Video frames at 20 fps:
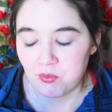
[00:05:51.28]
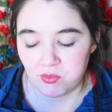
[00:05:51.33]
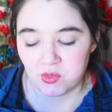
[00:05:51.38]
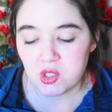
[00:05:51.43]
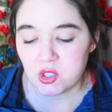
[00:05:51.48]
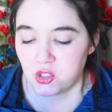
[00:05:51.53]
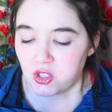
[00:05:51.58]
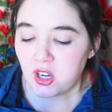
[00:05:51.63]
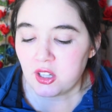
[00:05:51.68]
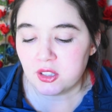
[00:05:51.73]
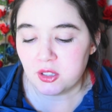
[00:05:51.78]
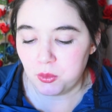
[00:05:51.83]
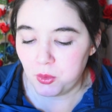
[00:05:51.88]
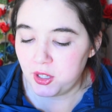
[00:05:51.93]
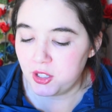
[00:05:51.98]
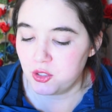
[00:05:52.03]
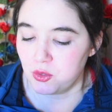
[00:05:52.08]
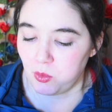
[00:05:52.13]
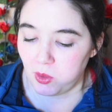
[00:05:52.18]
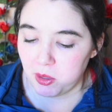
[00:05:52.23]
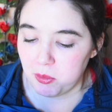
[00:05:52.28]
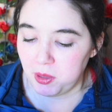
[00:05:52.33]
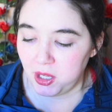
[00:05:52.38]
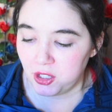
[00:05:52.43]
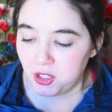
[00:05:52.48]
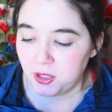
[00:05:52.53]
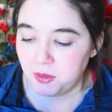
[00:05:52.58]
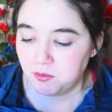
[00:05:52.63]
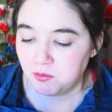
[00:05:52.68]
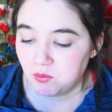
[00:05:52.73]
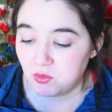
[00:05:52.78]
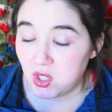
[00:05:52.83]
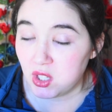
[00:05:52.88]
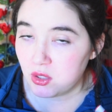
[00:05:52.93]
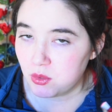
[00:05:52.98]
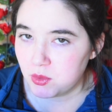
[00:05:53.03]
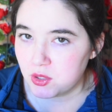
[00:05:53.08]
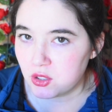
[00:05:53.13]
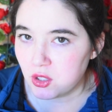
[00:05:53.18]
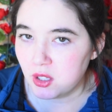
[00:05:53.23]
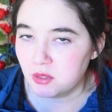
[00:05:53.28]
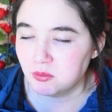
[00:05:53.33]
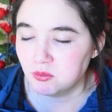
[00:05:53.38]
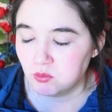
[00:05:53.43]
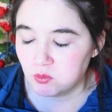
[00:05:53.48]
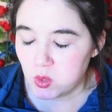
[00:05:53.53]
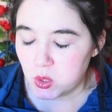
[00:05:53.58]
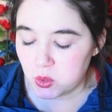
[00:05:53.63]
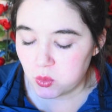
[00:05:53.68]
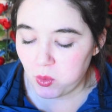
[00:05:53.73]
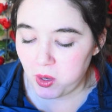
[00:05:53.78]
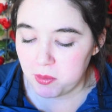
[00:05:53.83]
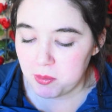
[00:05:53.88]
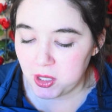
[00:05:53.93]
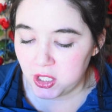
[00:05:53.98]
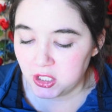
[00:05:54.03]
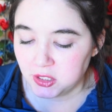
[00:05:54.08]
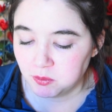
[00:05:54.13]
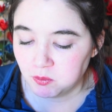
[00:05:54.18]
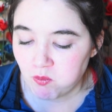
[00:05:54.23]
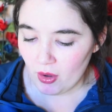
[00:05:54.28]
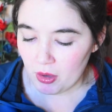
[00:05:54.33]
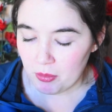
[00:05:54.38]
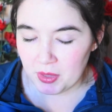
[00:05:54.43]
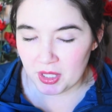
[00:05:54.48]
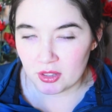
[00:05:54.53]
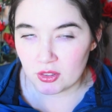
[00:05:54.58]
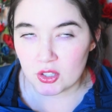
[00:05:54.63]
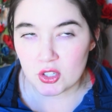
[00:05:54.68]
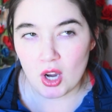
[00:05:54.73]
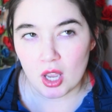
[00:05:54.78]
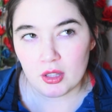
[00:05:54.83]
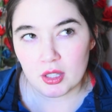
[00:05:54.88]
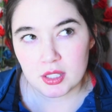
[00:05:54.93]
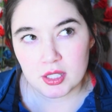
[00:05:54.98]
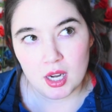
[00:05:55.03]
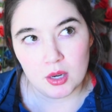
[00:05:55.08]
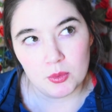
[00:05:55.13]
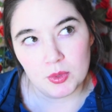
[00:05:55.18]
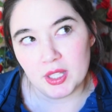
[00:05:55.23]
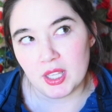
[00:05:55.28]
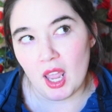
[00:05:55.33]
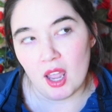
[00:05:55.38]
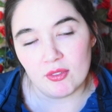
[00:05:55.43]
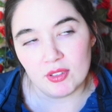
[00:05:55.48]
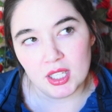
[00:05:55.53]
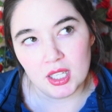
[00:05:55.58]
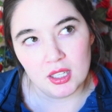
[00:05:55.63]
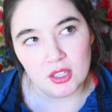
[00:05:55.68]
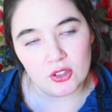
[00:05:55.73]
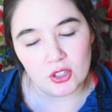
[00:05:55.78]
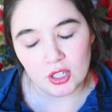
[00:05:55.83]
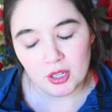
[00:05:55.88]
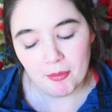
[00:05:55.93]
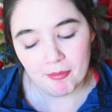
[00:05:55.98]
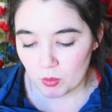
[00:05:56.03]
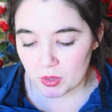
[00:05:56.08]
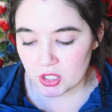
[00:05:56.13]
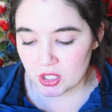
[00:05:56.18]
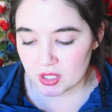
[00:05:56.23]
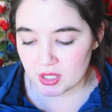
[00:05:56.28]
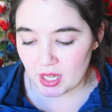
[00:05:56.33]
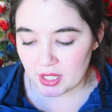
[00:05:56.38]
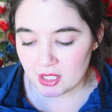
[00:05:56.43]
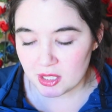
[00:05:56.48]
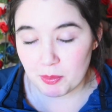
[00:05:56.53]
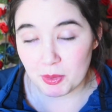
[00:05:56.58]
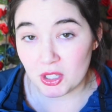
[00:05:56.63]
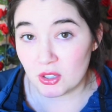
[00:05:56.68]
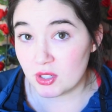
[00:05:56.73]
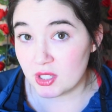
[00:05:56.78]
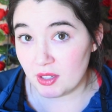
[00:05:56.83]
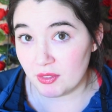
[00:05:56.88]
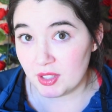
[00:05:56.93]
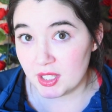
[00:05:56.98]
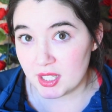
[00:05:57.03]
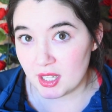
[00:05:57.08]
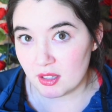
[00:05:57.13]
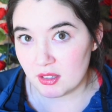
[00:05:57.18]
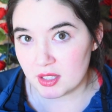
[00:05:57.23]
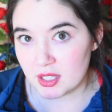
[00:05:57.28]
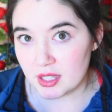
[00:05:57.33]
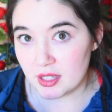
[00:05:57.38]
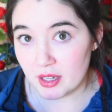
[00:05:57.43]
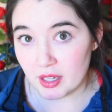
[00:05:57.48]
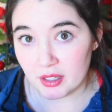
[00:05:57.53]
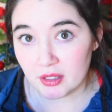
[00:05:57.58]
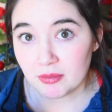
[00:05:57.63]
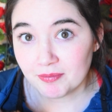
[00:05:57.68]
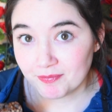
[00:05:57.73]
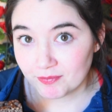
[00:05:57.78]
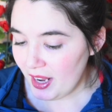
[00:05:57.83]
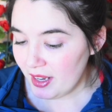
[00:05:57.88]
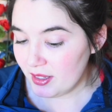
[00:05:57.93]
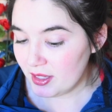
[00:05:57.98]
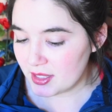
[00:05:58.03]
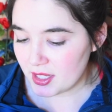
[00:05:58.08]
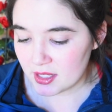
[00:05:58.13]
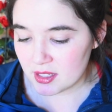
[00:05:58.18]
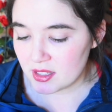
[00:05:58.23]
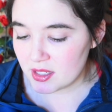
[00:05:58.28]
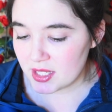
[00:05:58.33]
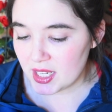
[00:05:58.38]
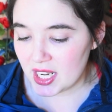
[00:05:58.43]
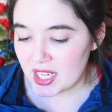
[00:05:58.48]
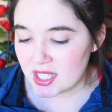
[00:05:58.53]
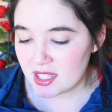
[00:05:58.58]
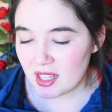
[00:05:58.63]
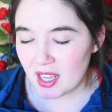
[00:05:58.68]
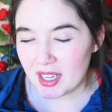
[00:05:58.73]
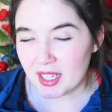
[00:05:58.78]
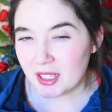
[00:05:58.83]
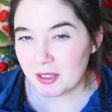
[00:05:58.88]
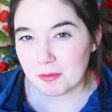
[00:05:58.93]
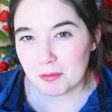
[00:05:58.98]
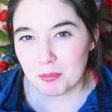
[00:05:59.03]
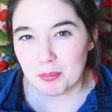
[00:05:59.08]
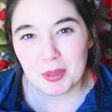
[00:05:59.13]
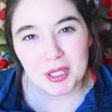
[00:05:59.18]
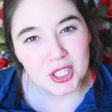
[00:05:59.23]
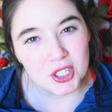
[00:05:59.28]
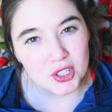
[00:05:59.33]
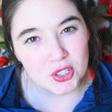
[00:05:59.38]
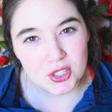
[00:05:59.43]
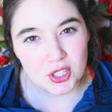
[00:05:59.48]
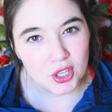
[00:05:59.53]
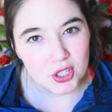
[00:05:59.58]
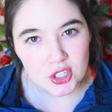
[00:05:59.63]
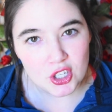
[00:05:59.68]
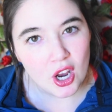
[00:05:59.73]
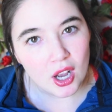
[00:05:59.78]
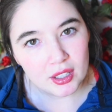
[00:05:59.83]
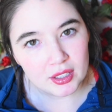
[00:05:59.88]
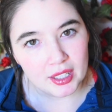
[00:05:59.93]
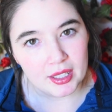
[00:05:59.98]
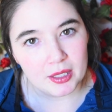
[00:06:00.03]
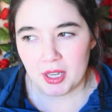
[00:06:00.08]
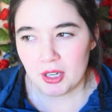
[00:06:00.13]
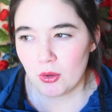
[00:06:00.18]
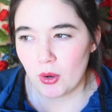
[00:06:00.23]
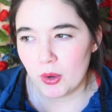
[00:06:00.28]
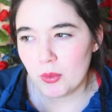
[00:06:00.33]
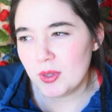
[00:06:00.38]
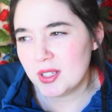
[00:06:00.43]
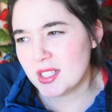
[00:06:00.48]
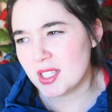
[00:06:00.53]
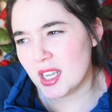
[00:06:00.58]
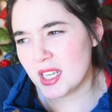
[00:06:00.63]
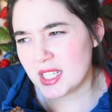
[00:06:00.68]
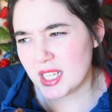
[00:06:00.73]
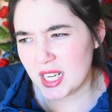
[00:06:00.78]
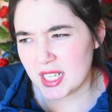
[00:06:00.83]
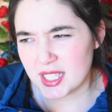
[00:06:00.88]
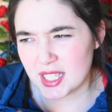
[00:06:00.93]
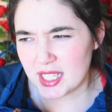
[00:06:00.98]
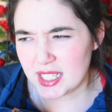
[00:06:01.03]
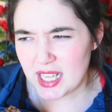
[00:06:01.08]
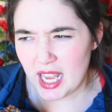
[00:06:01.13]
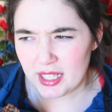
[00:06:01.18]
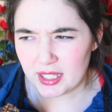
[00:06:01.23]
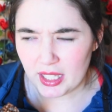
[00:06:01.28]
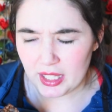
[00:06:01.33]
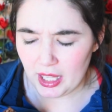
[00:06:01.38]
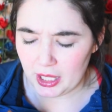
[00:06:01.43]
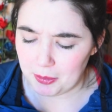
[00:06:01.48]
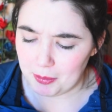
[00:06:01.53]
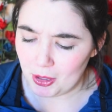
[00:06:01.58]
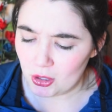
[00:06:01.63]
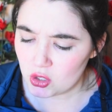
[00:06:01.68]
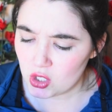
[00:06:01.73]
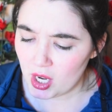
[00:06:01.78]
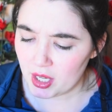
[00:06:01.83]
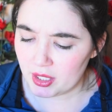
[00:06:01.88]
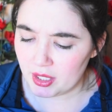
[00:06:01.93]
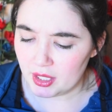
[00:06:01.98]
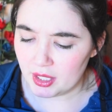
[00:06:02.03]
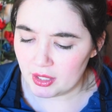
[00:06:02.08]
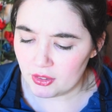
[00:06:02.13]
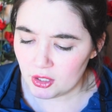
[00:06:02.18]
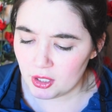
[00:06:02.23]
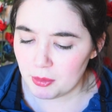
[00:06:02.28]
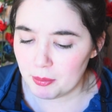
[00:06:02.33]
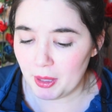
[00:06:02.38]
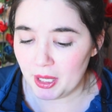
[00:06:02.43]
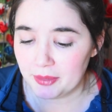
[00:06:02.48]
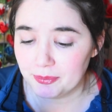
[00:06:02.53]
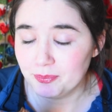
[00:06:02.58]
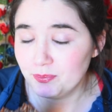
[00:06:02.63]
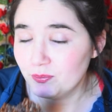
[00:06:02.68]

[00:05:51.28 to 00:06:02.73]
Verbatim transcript: The chocolate one is way better. The other one's good. They're way better. I mean, the chocolate's not really heavy either, which is nice, but you can definitely tell it's there. And it doesn't taste like bitter dark chocolate. I don't, I wouldn't say it tastes exactly like milk chocolate either, but